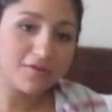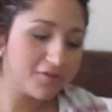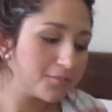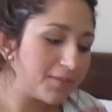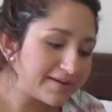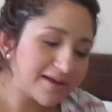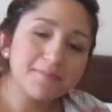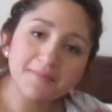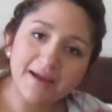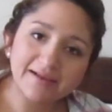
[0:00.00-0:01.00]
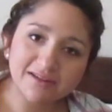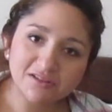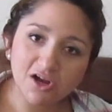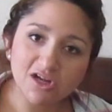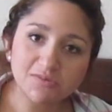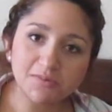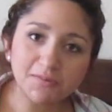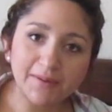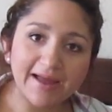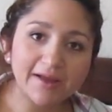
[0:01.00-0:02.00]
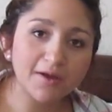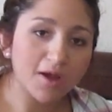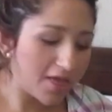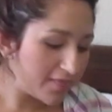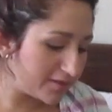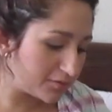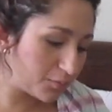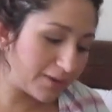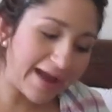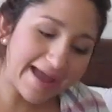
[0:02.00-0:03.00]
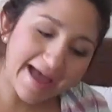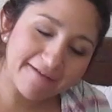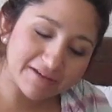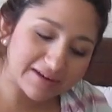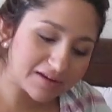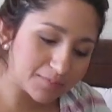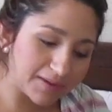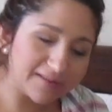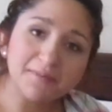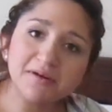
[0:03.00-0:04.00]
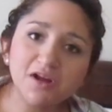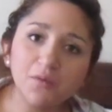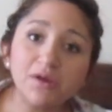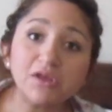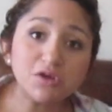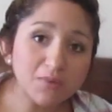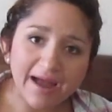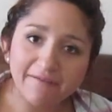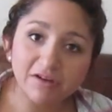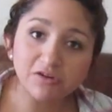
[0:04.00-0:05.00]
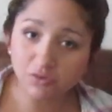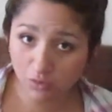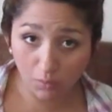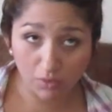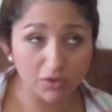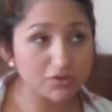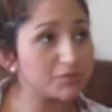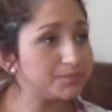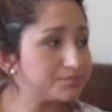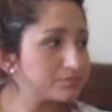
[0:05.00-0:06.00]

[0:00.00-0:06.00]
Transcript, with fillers: This is my diaper bag slash hospital bag and what I have in it, but let me know what you have in yours.